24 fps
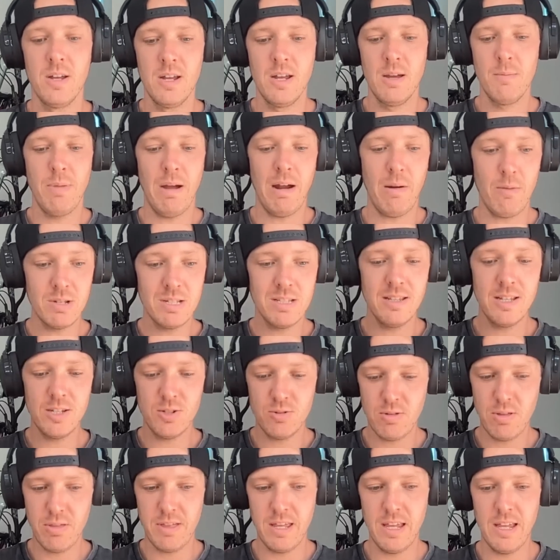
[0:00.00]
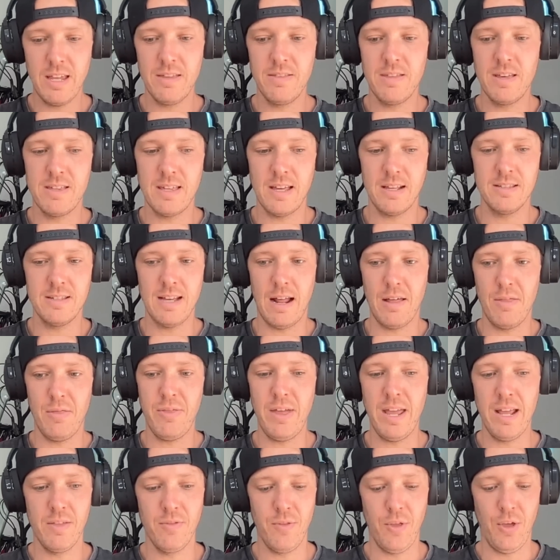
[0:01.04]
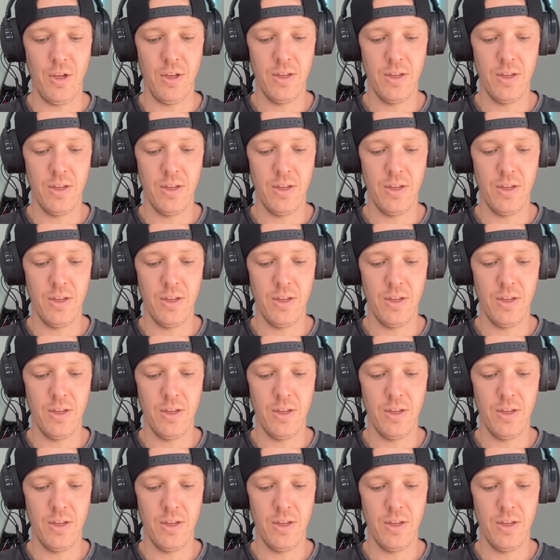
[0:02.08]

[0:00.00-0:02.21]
But I was literally thinking this exact thing, that